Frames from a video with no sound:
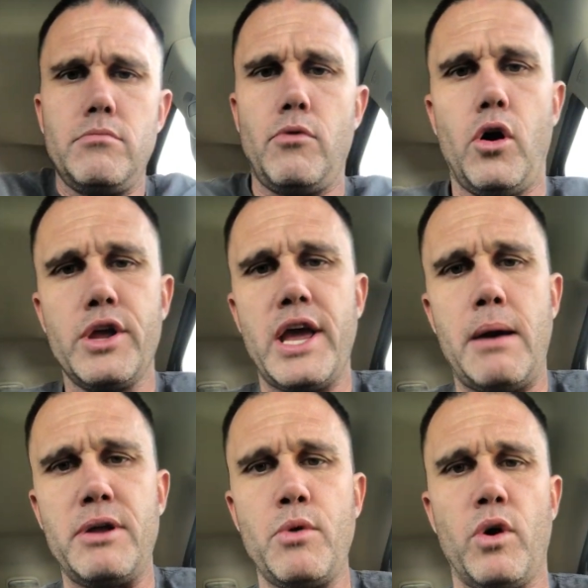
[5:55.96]
Well,
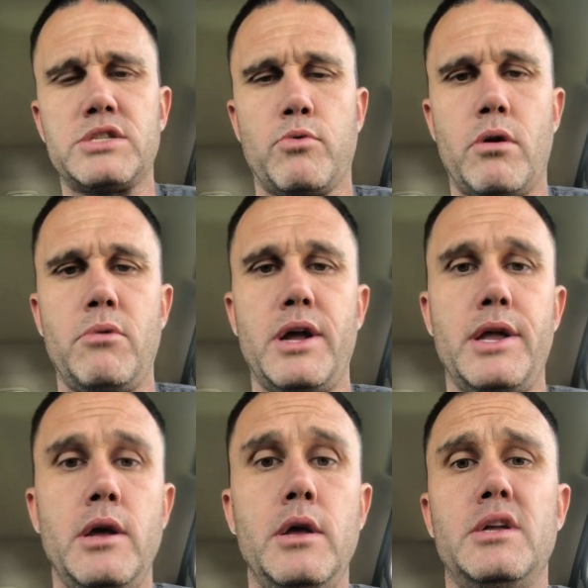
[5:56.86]
yeah, but he wants more
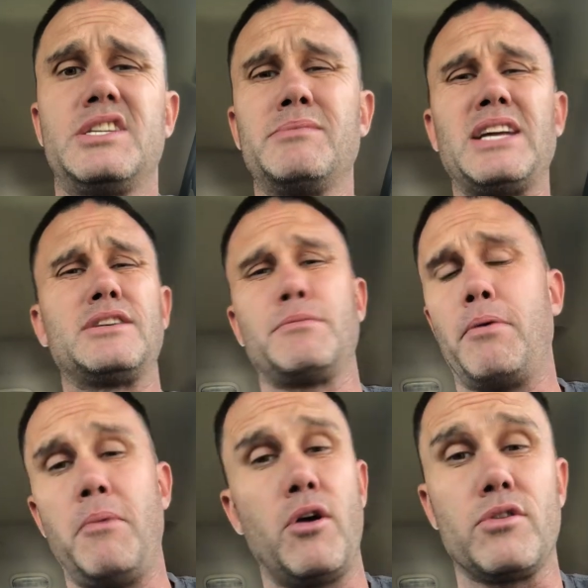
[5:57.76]
money. Sometimes a
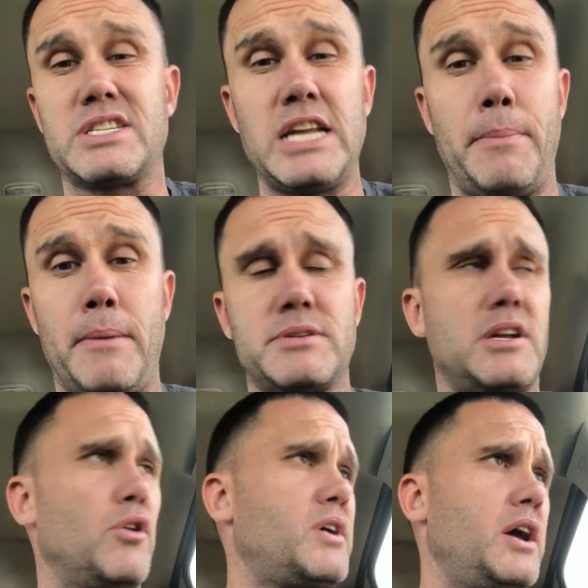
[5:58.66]
promoter will step up and
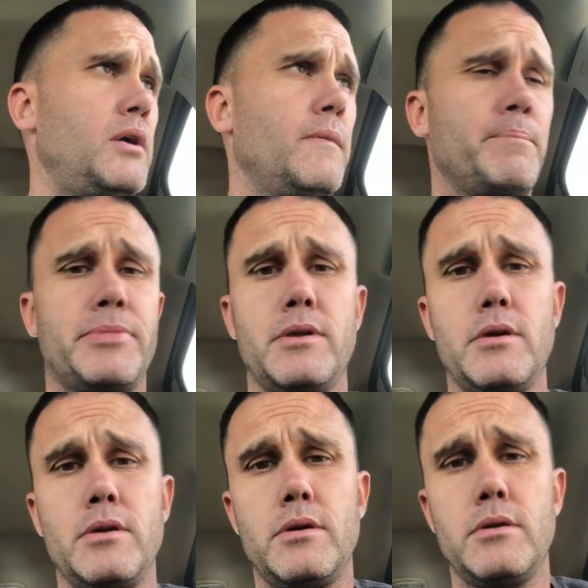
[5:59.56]
say, okay,
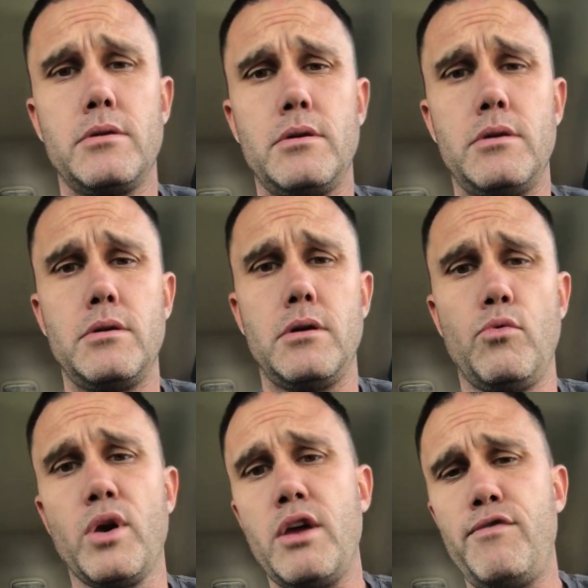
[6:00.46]

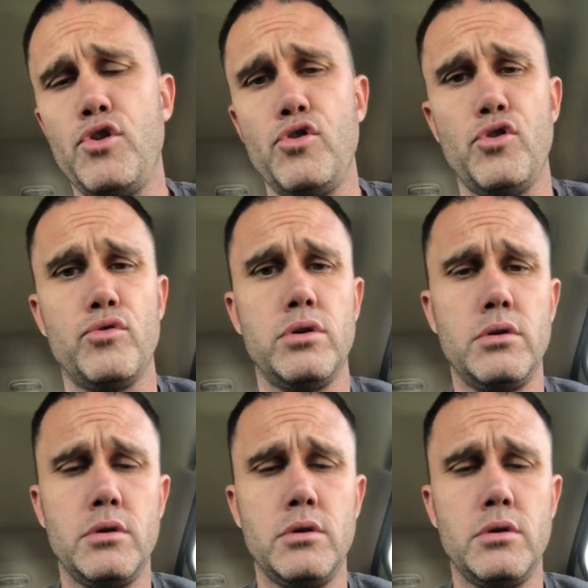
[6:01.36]
we'll give you